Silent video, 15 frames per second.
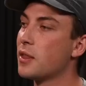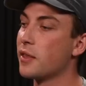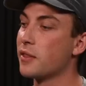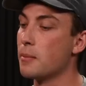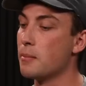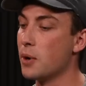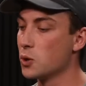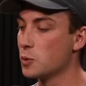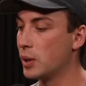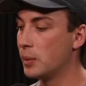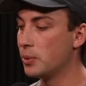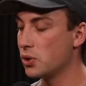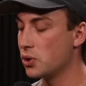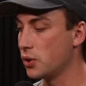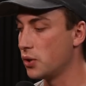The thing that most
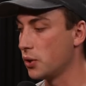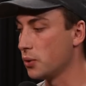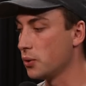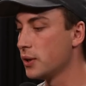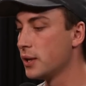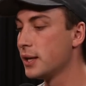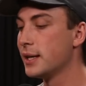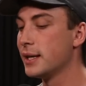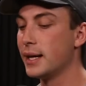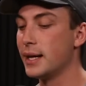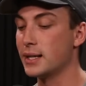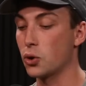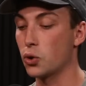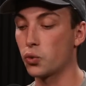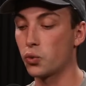people should do
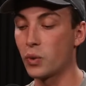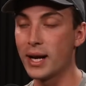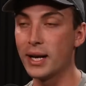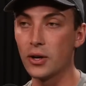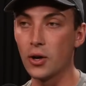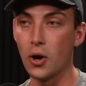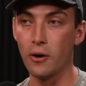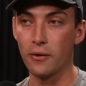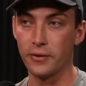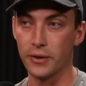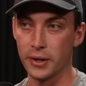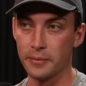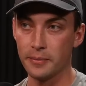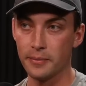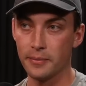is create an
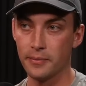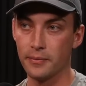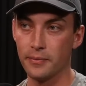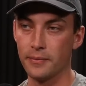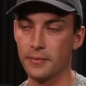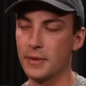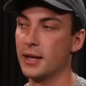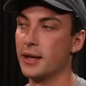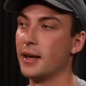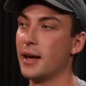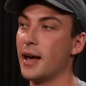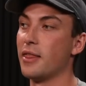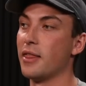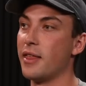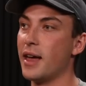offer
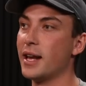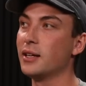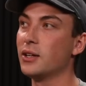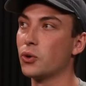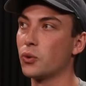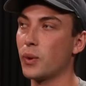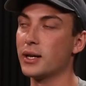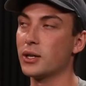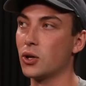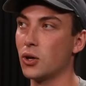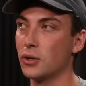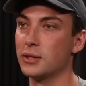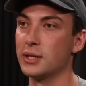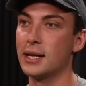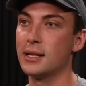and then create
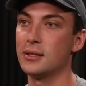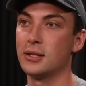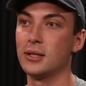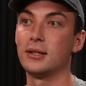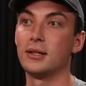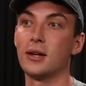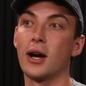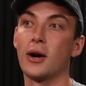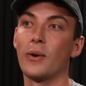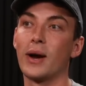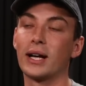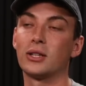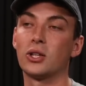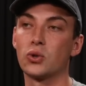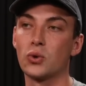content to
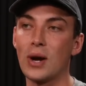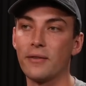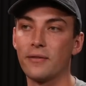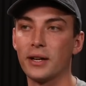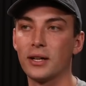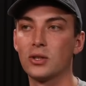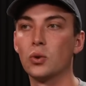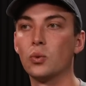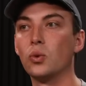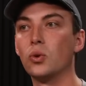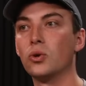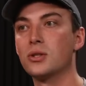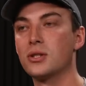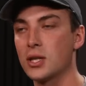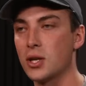direct the traffic
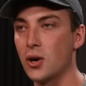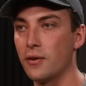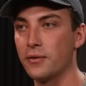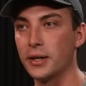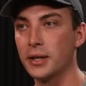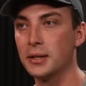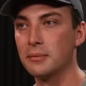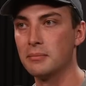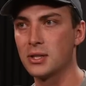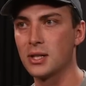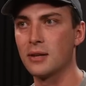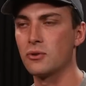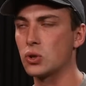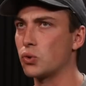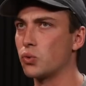towards the offer instead
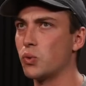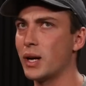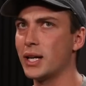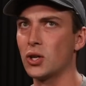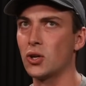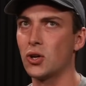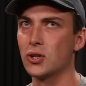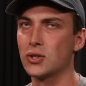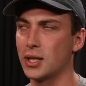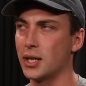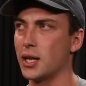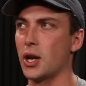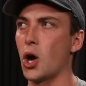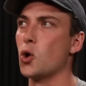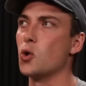of just creating
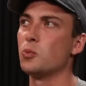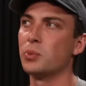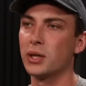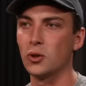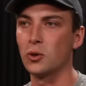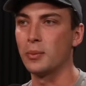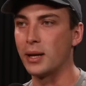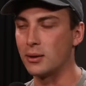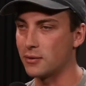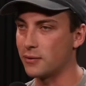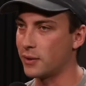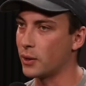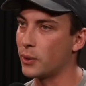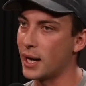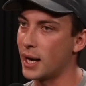content and hoping you'll be able to
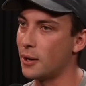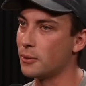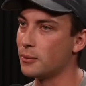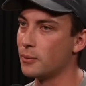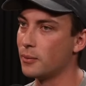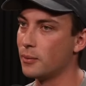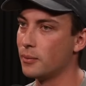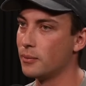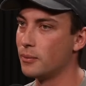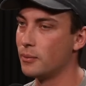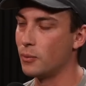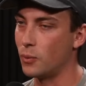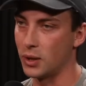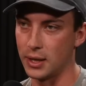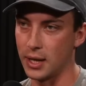figure it out
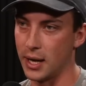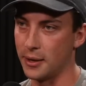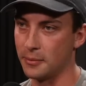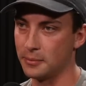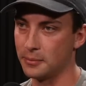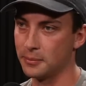one day.